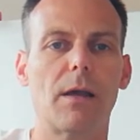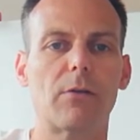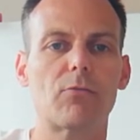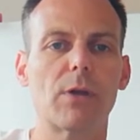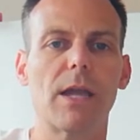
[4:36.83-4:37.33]

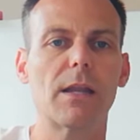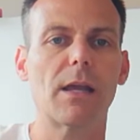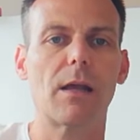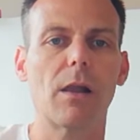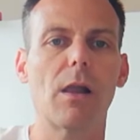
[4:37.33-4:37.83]

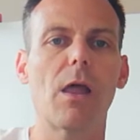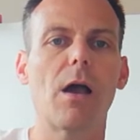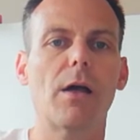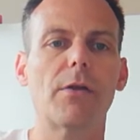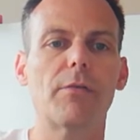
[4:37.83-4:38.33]
creating a
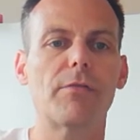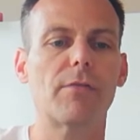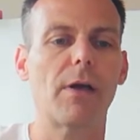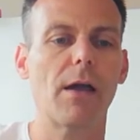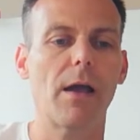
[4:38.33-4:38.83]
lot
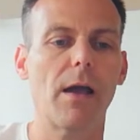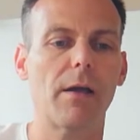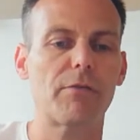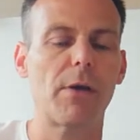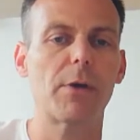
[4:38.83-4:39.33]
of
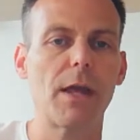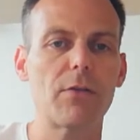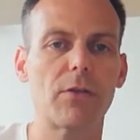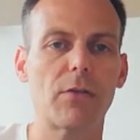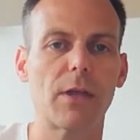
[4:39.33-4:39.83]

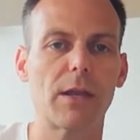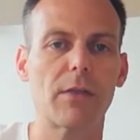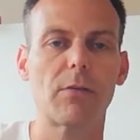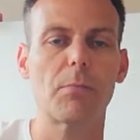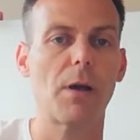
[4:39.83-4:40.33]
variations in
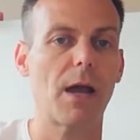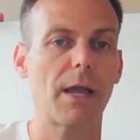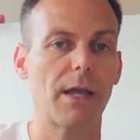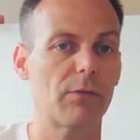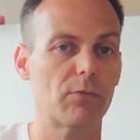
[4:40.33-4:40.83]
it
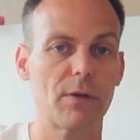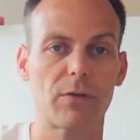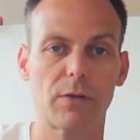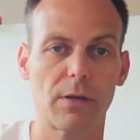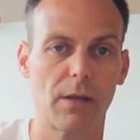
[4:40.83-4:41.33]
by
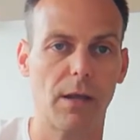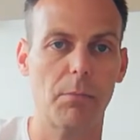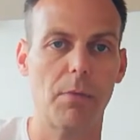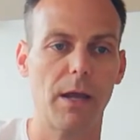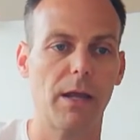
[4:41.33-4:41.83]
intuition
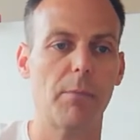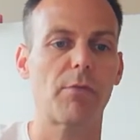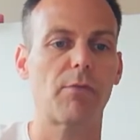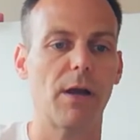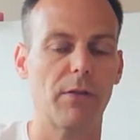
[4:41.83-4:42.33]
and by
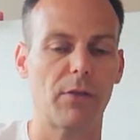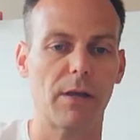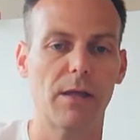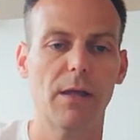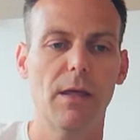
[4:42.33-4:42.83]

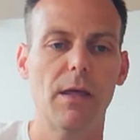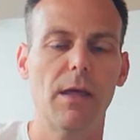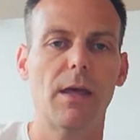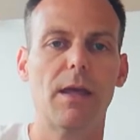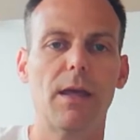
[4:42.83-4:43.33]
improvising.
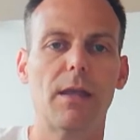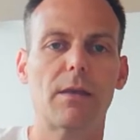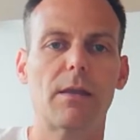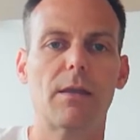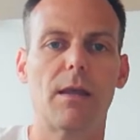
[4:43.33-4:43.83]

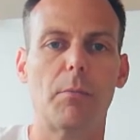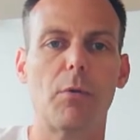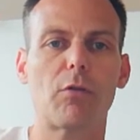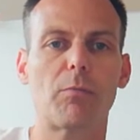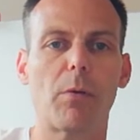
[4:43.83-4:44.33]
And
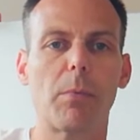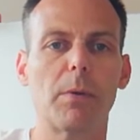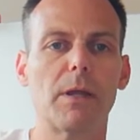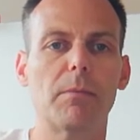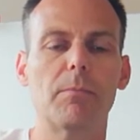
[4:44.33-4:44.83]
most
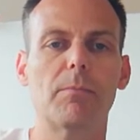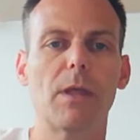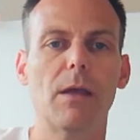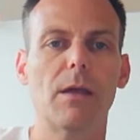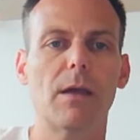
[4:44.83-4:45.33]
probably
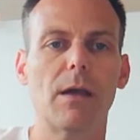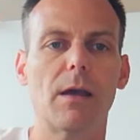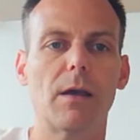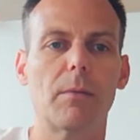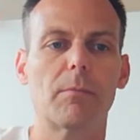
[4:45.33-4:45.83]

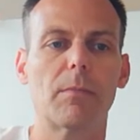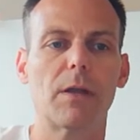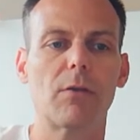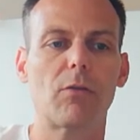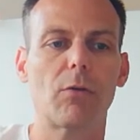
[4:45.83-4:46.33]

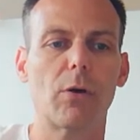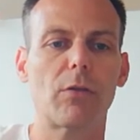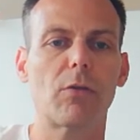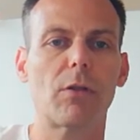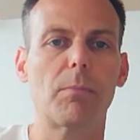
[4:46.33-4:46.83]
the song
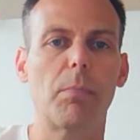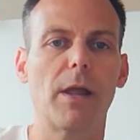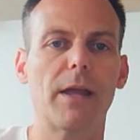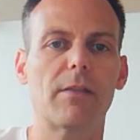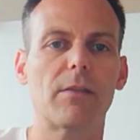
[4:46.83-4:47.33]
is not
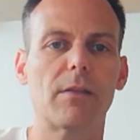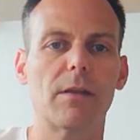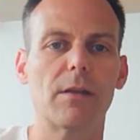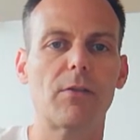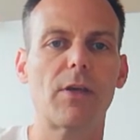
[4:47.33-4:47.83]
played
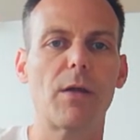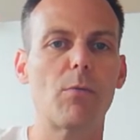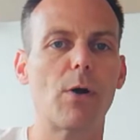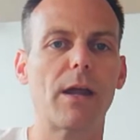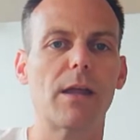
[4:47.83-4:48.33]
the
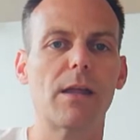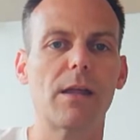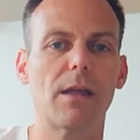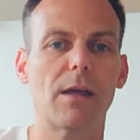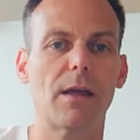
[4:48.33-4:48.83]
same way
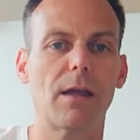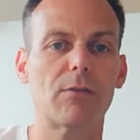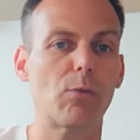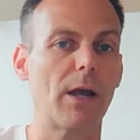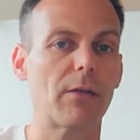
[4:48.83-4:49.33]

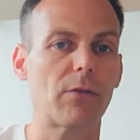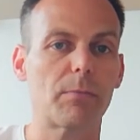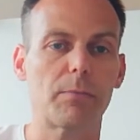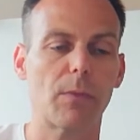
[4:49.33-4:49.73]
twice.